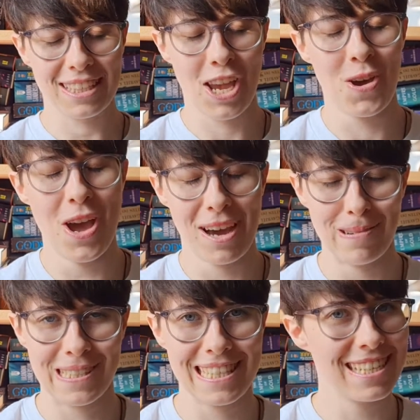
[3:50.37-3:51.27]
I
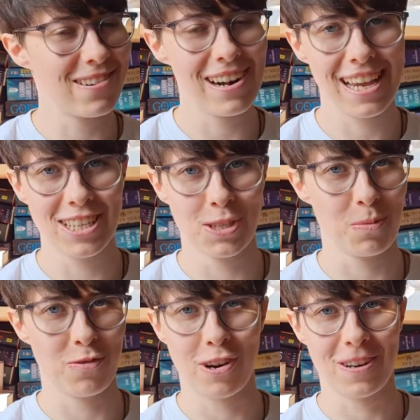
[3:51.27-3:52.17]
was literally, just
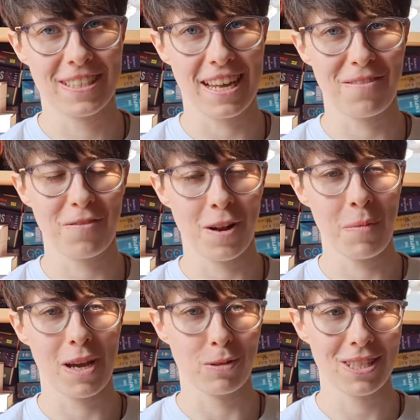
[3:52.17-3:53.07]
before I started
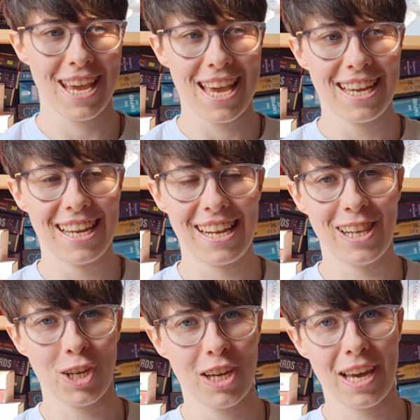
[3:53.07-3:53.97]
filming, I was
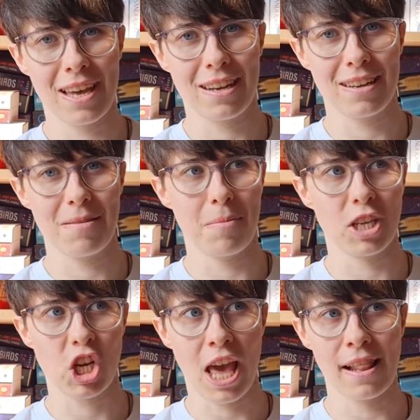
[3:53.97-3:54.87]
looking at my
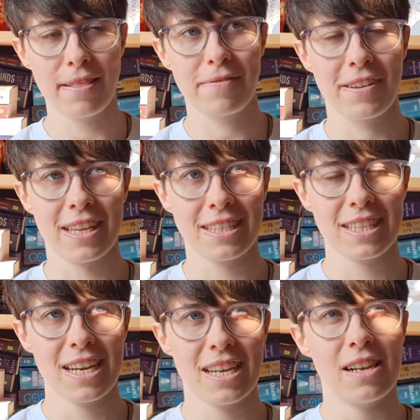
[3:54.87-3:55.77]
shelf and
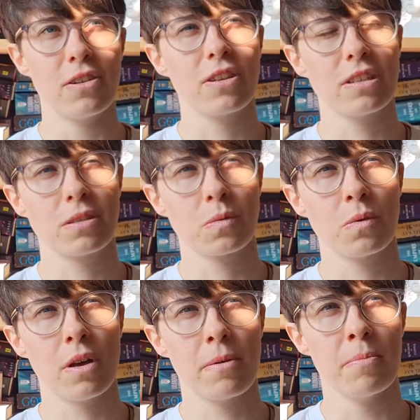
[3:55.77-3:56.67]
looking
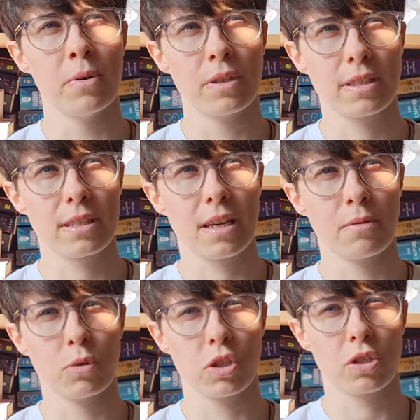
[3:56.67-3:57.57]
through all the books
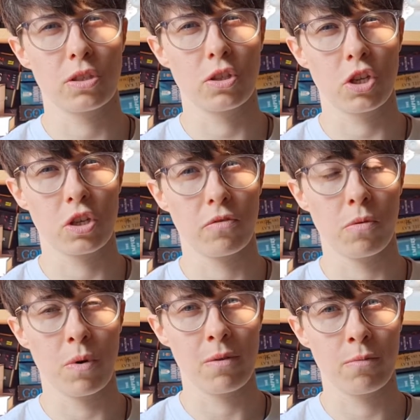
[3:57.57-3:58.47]
and was searching
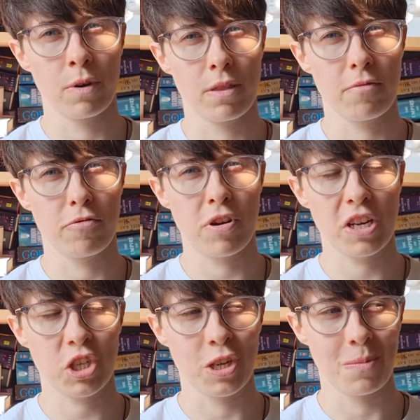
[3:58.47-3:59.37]
for one with
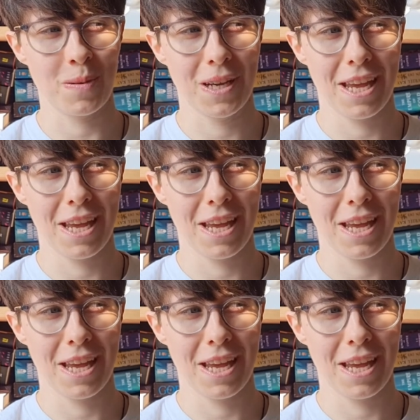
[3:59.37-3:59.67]
friendship.